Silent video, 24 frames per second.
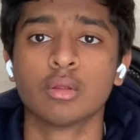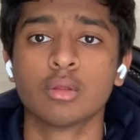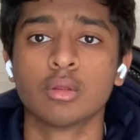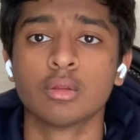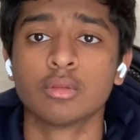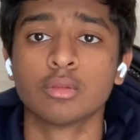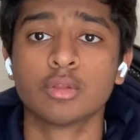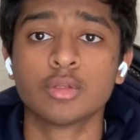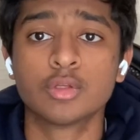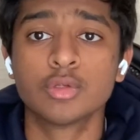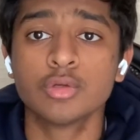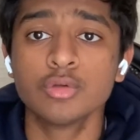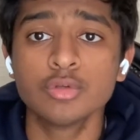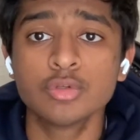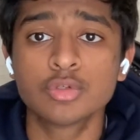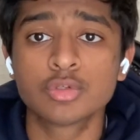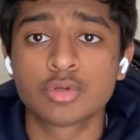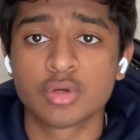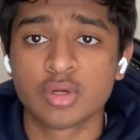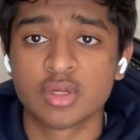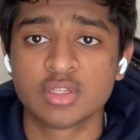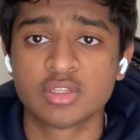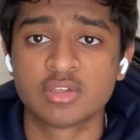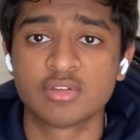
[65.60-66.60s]
The two
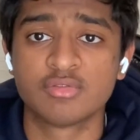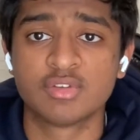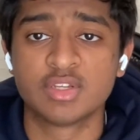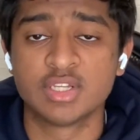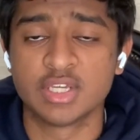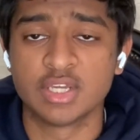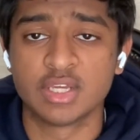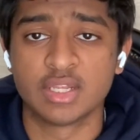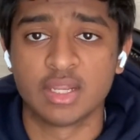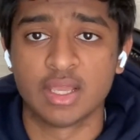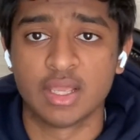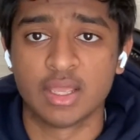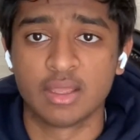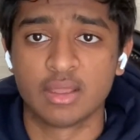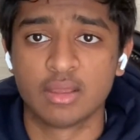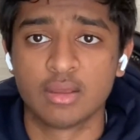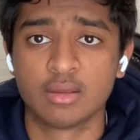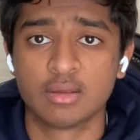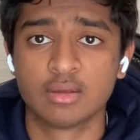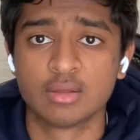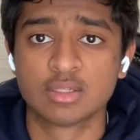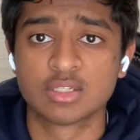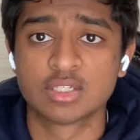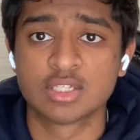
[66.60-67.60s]
strands of DNA
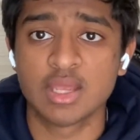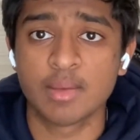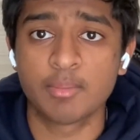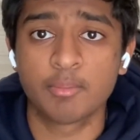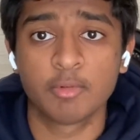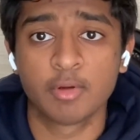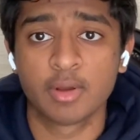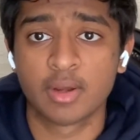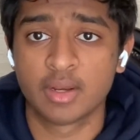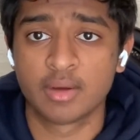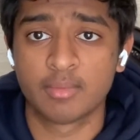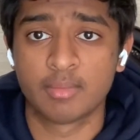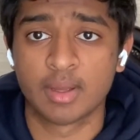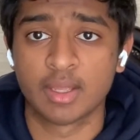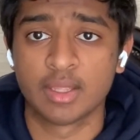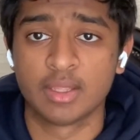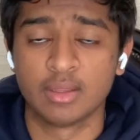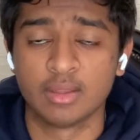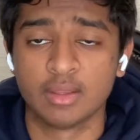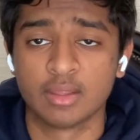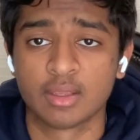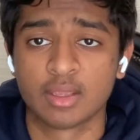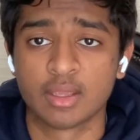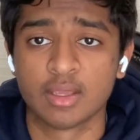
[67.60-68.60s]
separated by
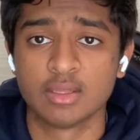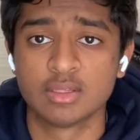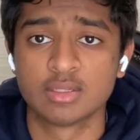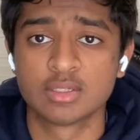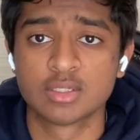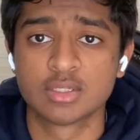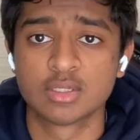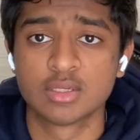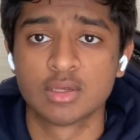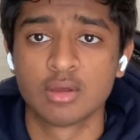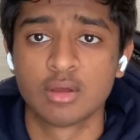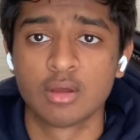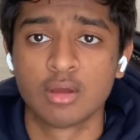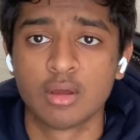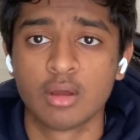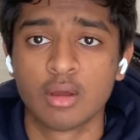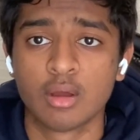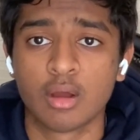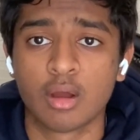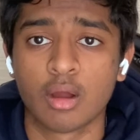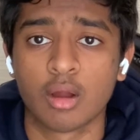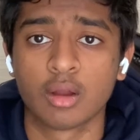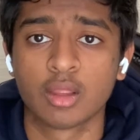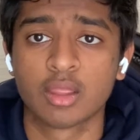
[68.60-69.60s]
helicase
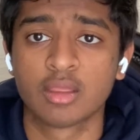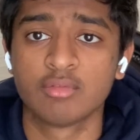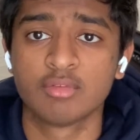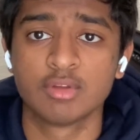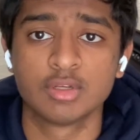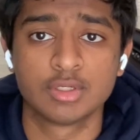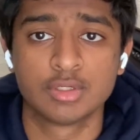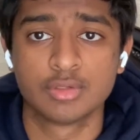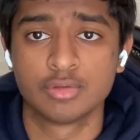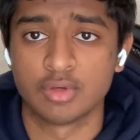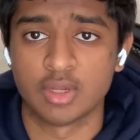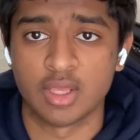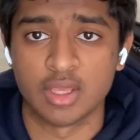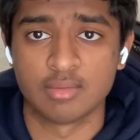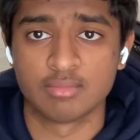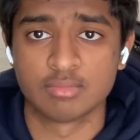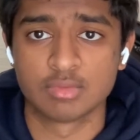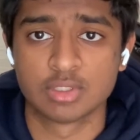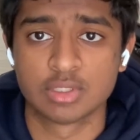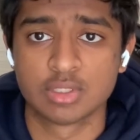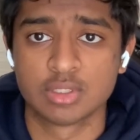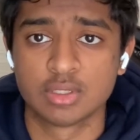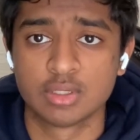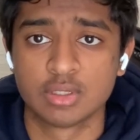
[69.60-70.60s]
are given two
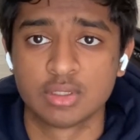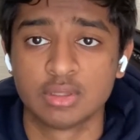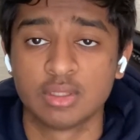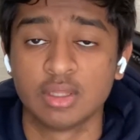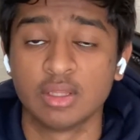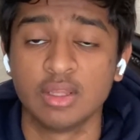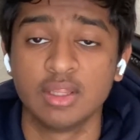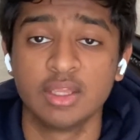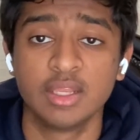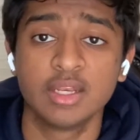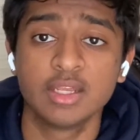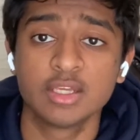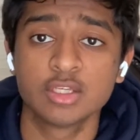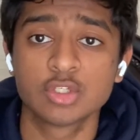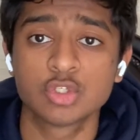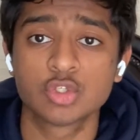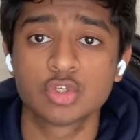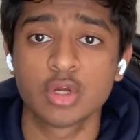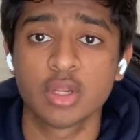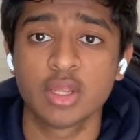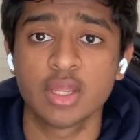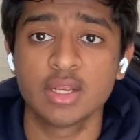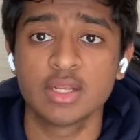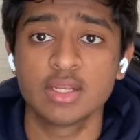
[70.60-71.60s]
names: the leading
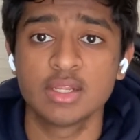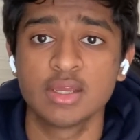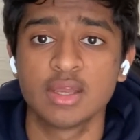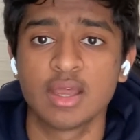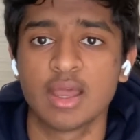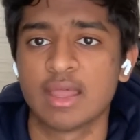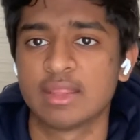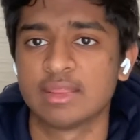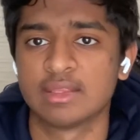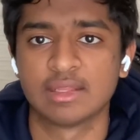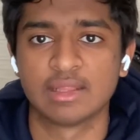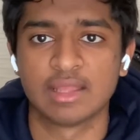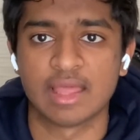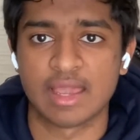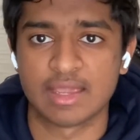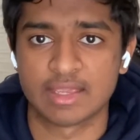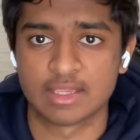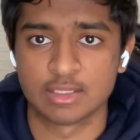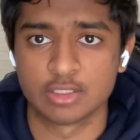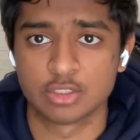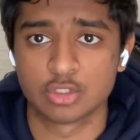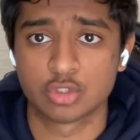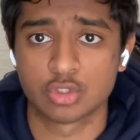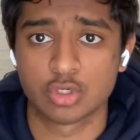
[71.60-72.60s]
strand and the
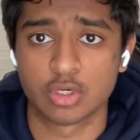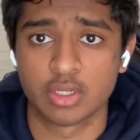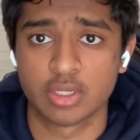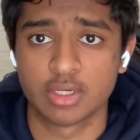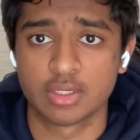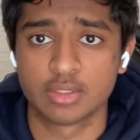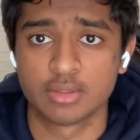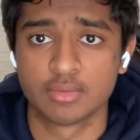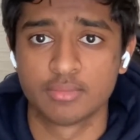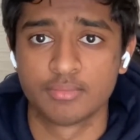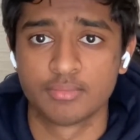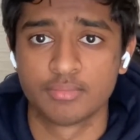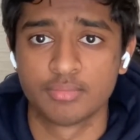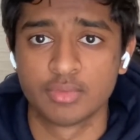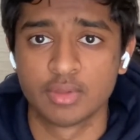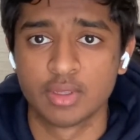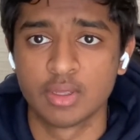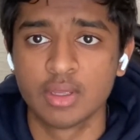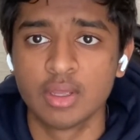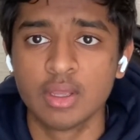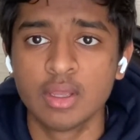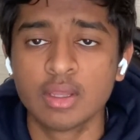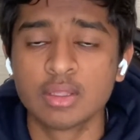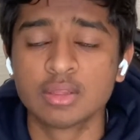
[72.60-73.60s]
lagging strand.
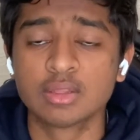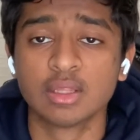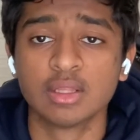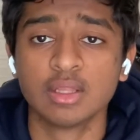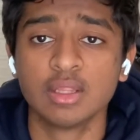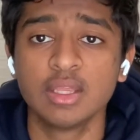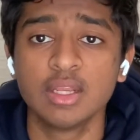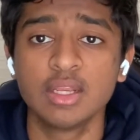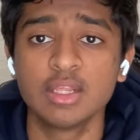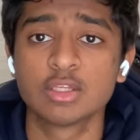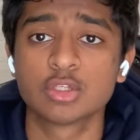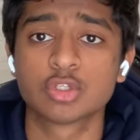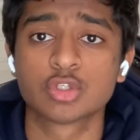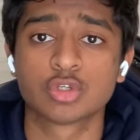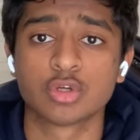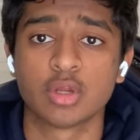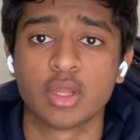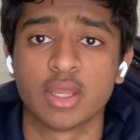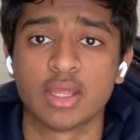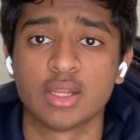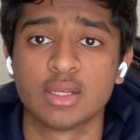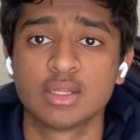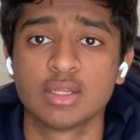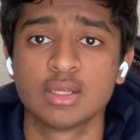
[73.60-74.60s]
The leading
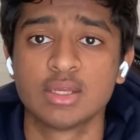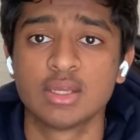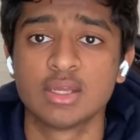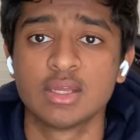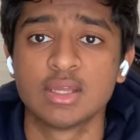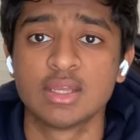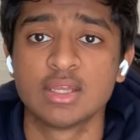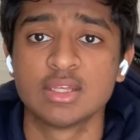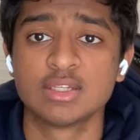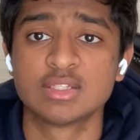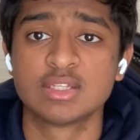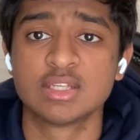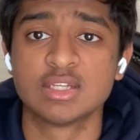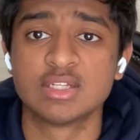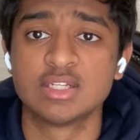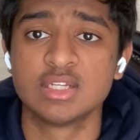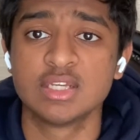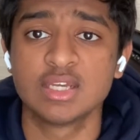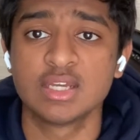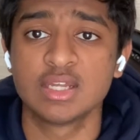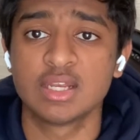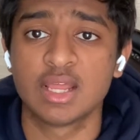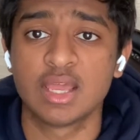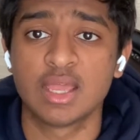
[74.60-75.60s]
strand is the
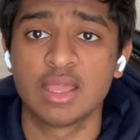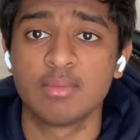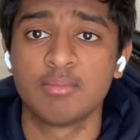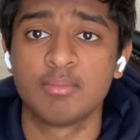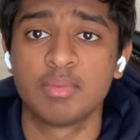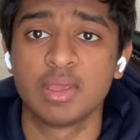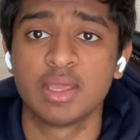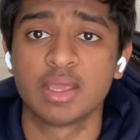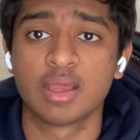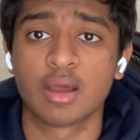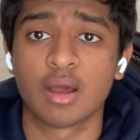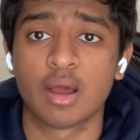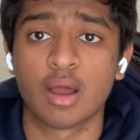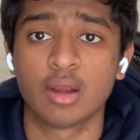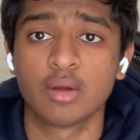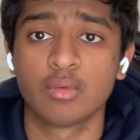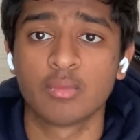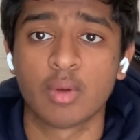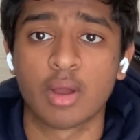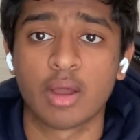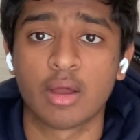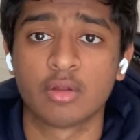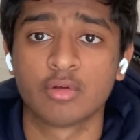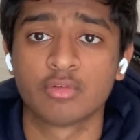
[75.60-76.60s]
DNA being
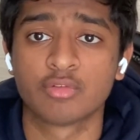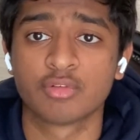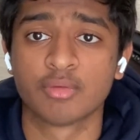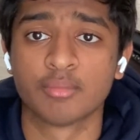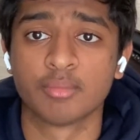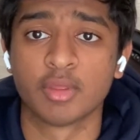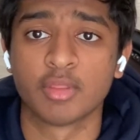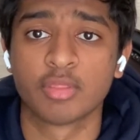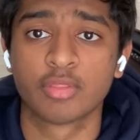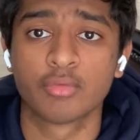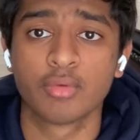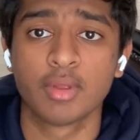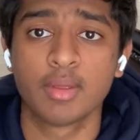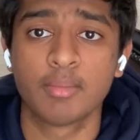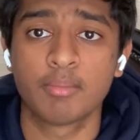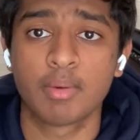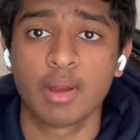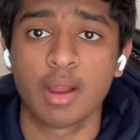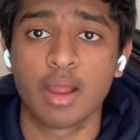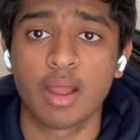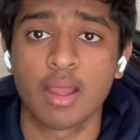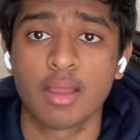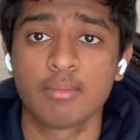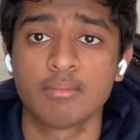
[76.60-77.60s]
unwound from the 3'
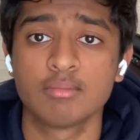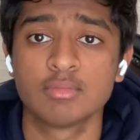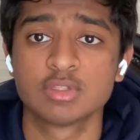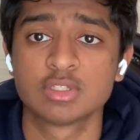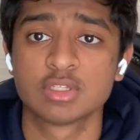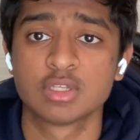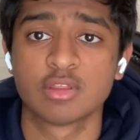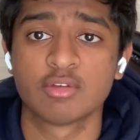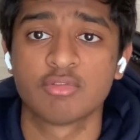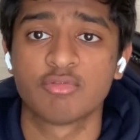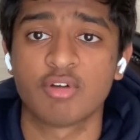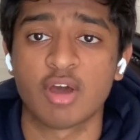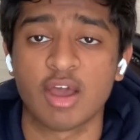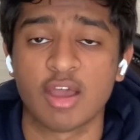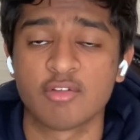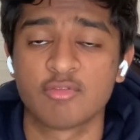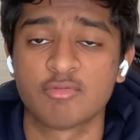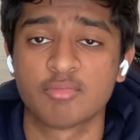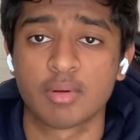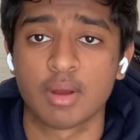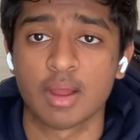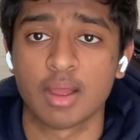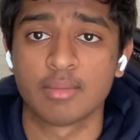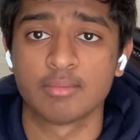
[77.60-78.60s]
to the
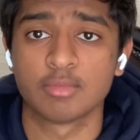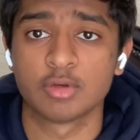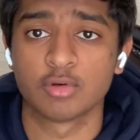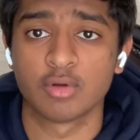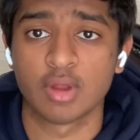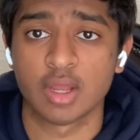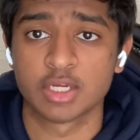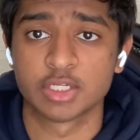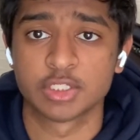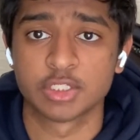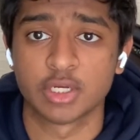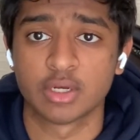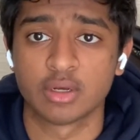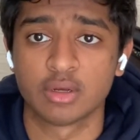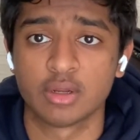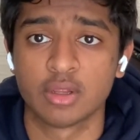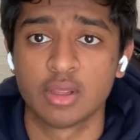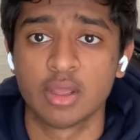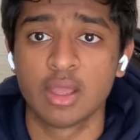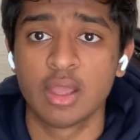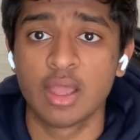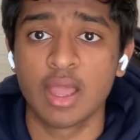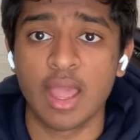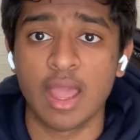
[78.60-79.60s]
5' direction,
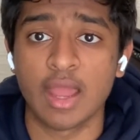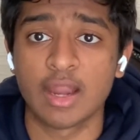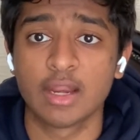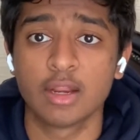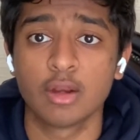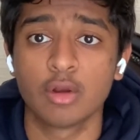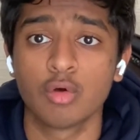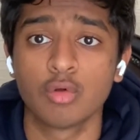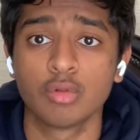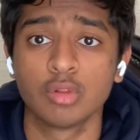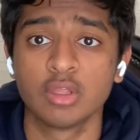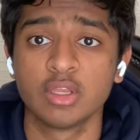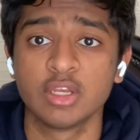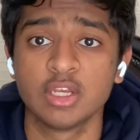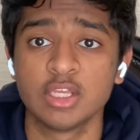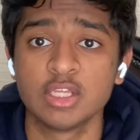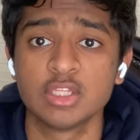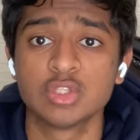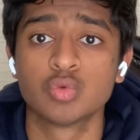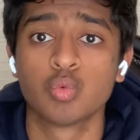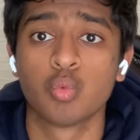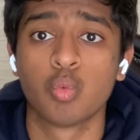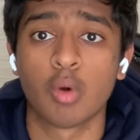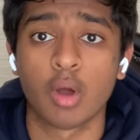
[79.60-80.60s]
and it only
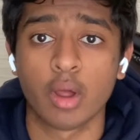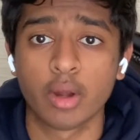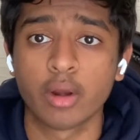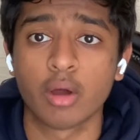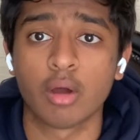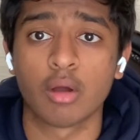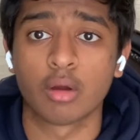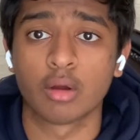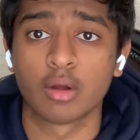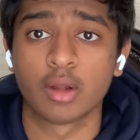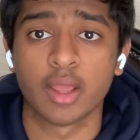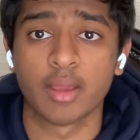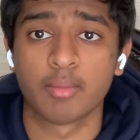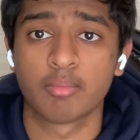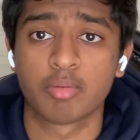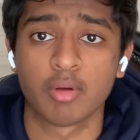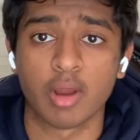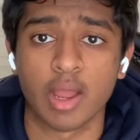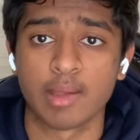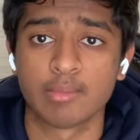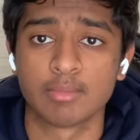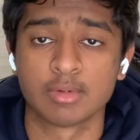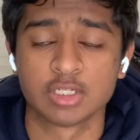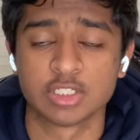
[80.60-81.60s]
needs one RNA
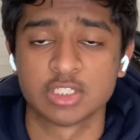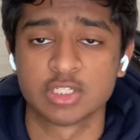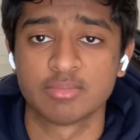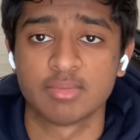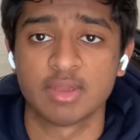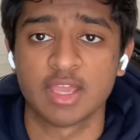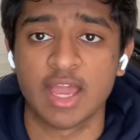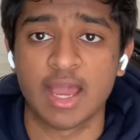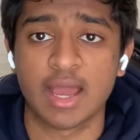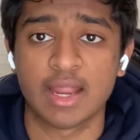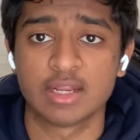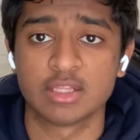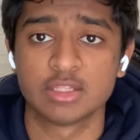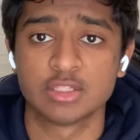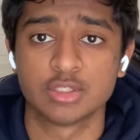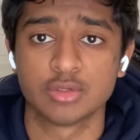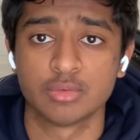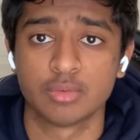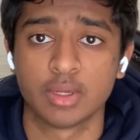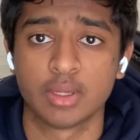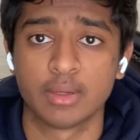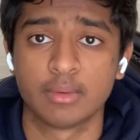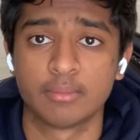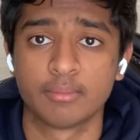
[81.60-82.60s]
primer to be added to
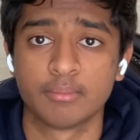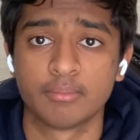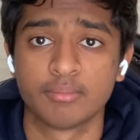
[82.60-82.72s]
it.